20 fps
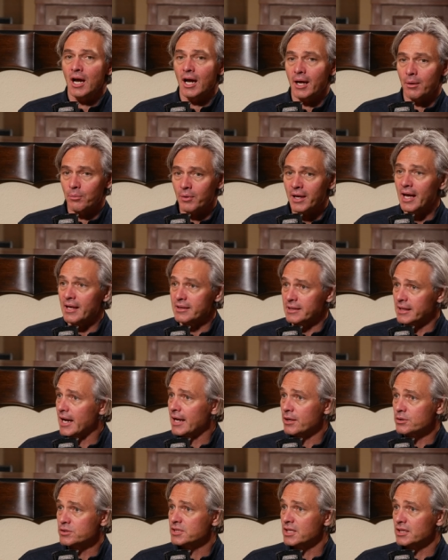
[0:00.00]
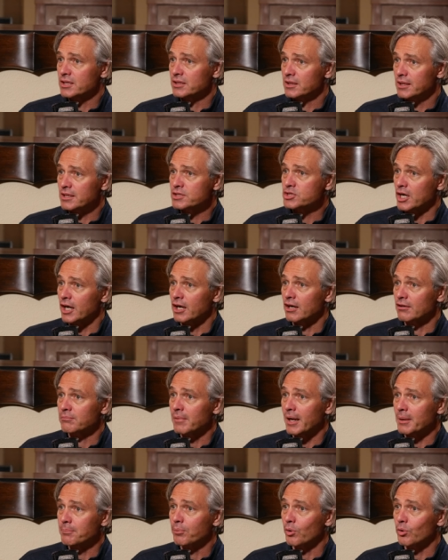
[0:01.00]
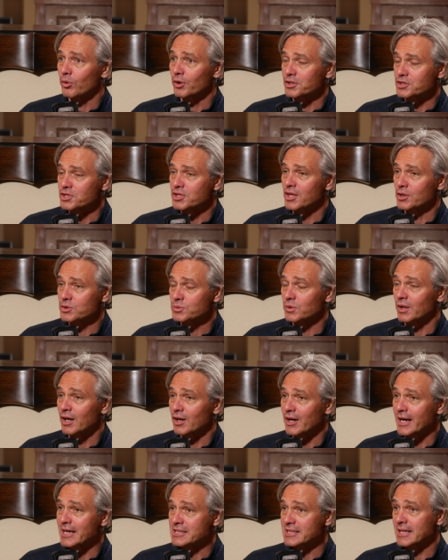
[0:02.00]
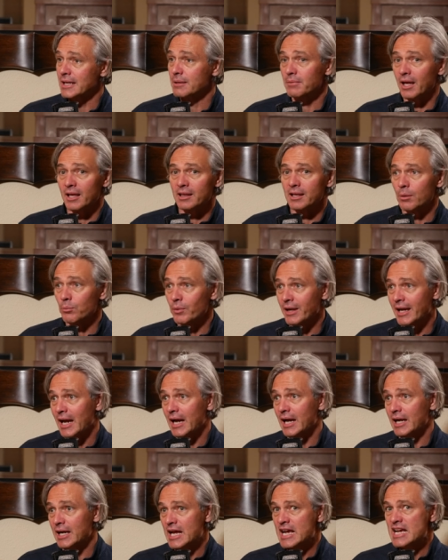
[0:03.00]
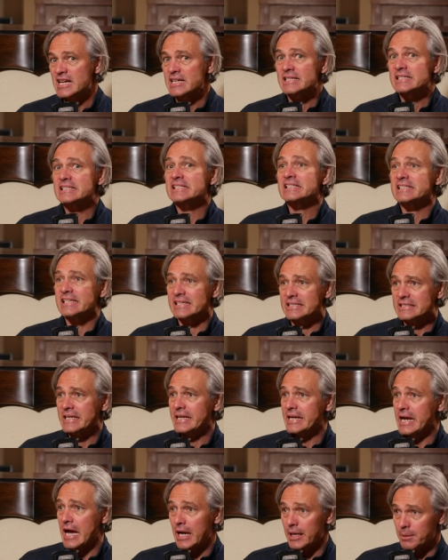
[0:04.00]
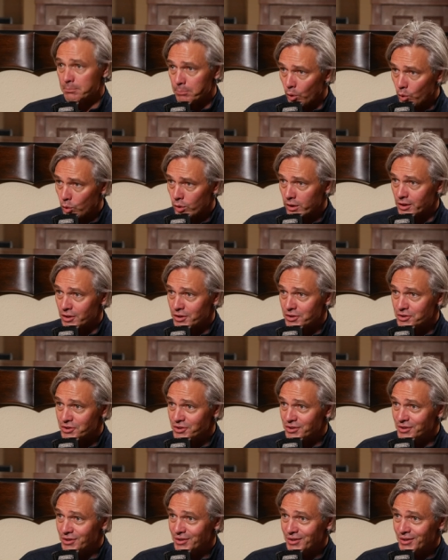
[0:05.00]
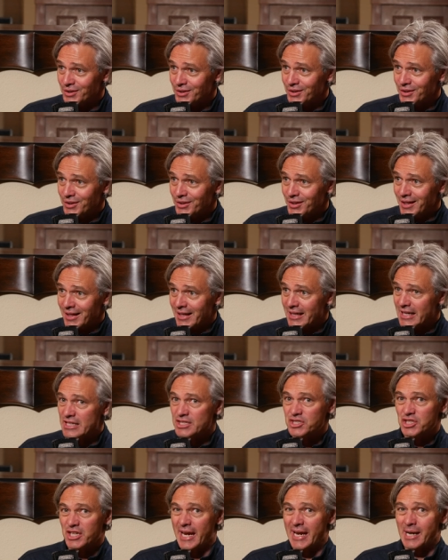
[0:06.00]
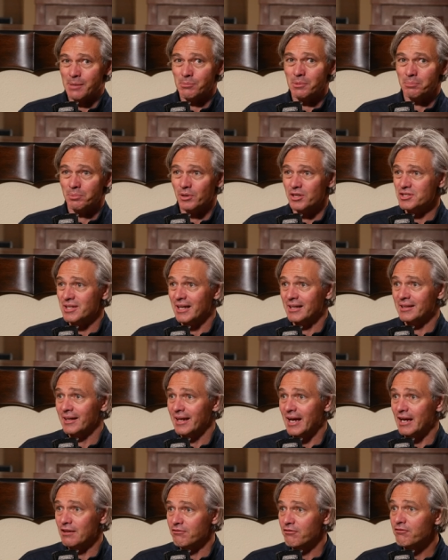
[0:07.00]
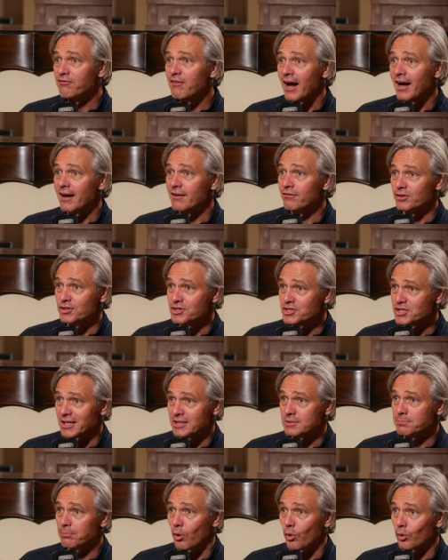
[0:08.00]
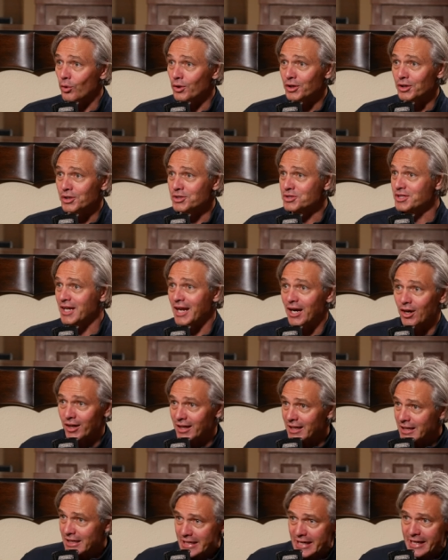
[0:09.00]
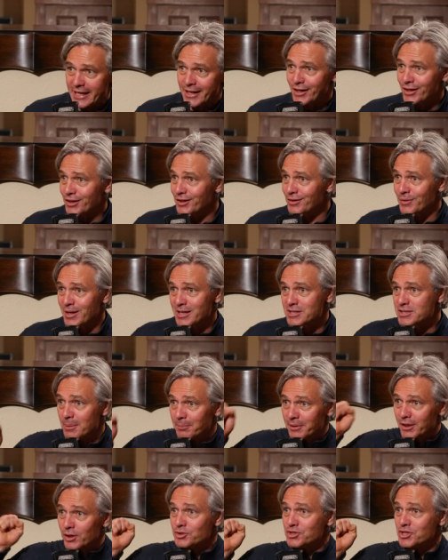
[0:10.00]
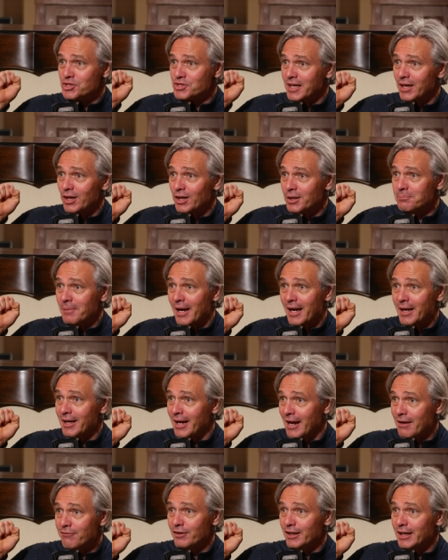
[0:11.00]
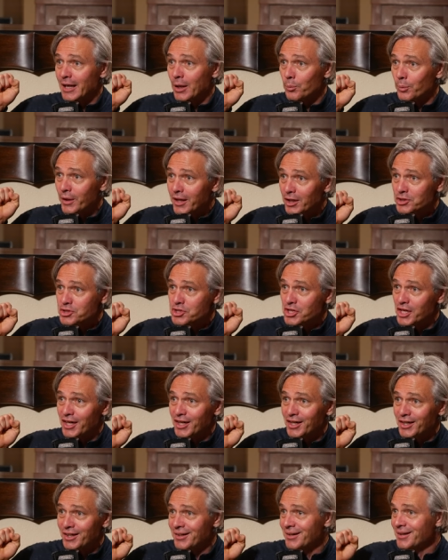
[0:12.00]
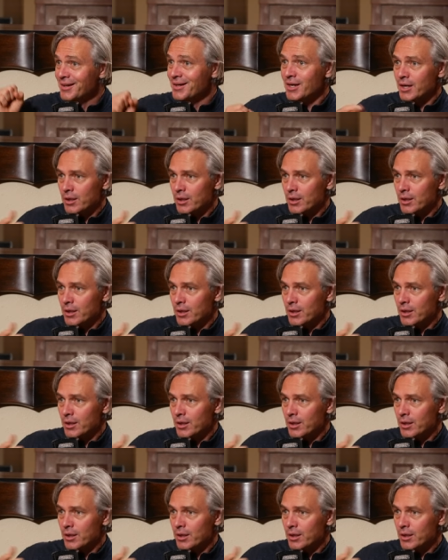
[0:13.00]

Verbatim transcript: And we had the guy who's the, the chair of my board. So those were our eight team. And then we had 69 porters each camera person I think had five or six porters carrying gear. We had somebody who just carried my everyday wheelchair.